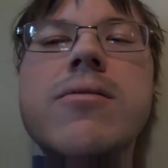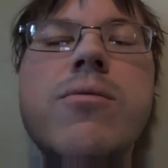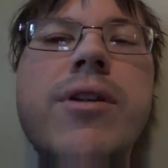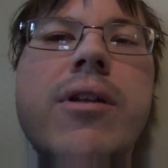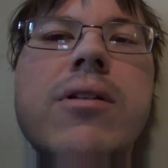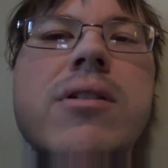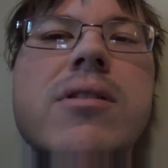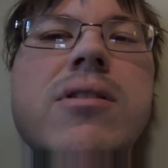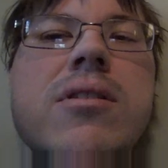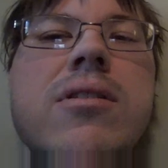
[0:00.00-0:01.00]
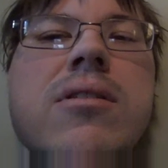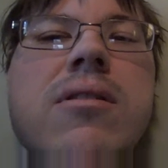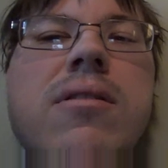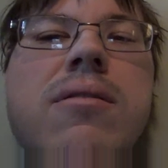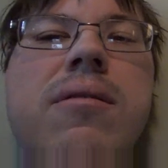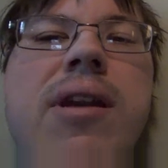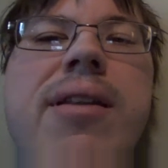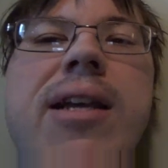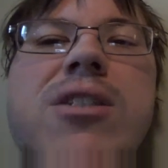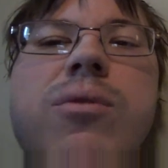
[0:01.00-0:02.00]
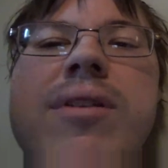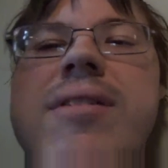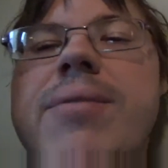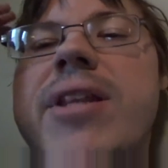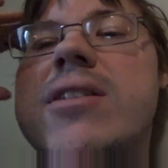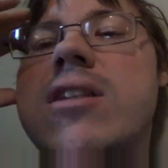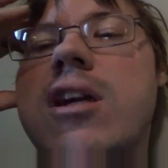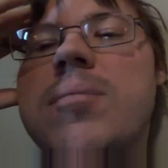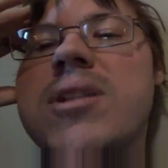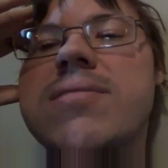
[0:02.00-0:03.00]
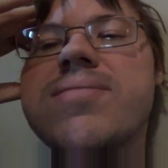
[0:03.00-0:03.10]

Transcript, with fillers: with her, and that's when everything stopped.